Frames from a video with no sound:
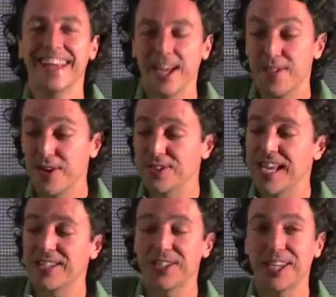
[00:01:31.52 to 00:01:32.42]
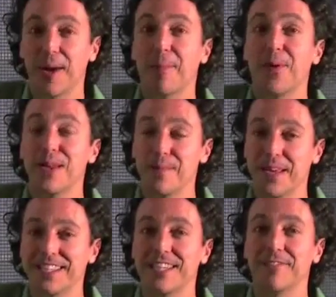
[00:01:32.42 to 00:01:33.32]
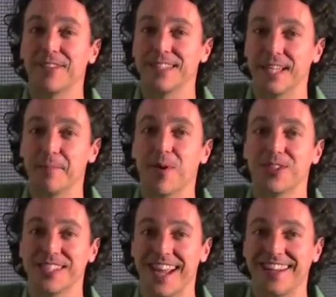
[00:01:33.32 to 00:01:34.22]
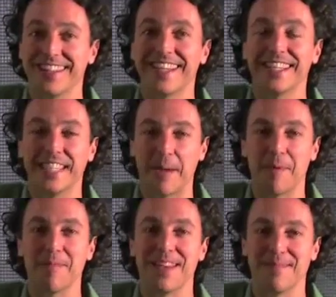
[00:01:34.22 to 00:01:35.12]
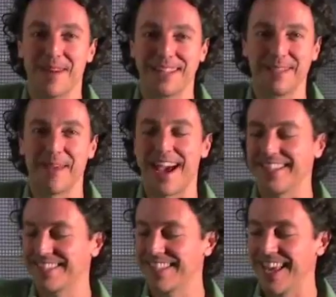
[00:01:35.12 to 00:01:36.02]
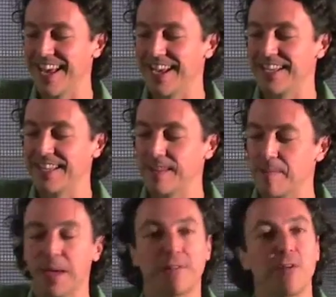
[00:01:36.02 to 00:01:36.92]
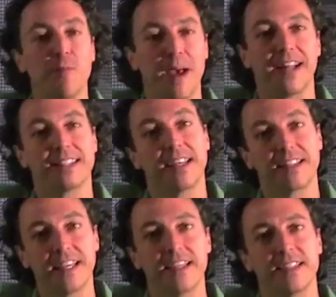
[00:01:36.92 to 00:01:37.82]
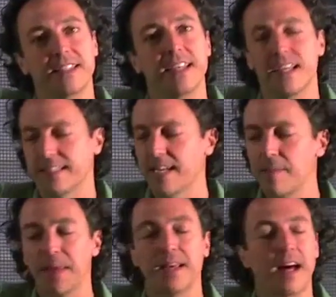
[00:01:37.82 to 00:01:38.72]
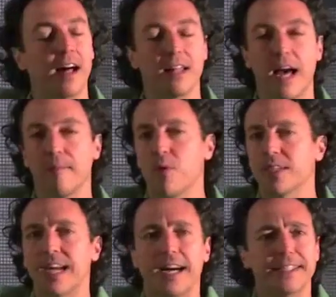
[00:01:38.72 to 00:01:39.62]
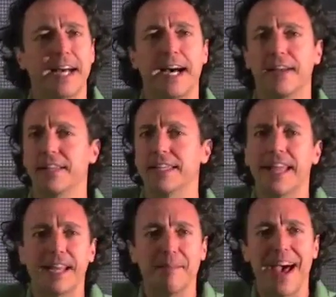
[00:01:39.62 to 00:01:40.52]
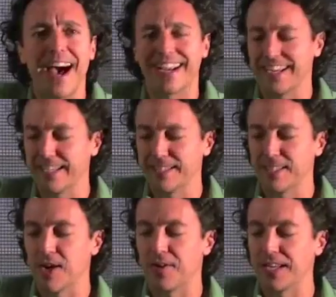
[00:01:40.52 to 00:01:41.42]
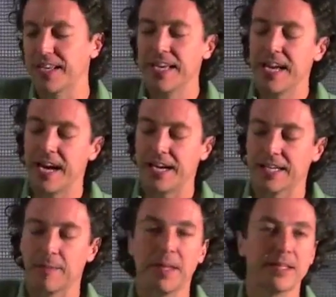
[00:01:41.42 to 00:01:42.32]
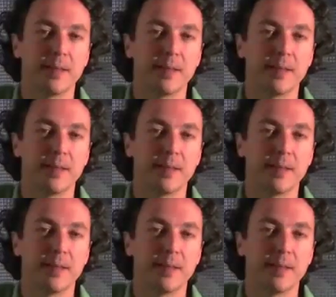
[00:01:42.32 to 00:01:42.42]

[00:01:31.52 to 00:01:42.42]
There's actually a pretty big difference in personality and temperament among the bats, and the big fruit bats like these tend to be a lot more docile and laid back and easygoing. Camilla's